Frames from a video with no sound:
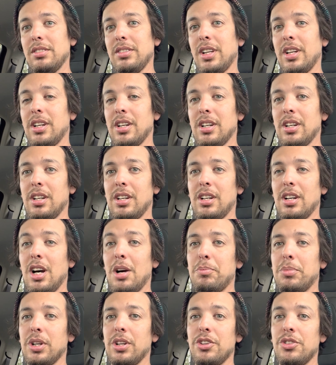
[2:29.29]
like a
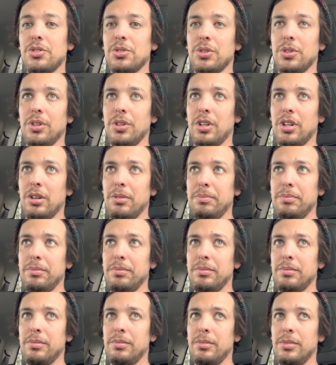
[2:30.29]
upper control
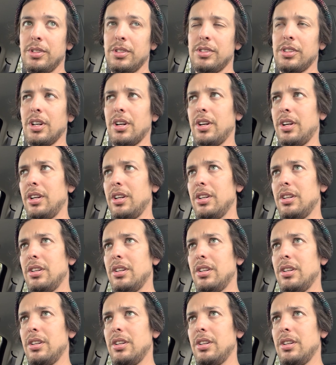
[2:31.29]
arm. Sorry.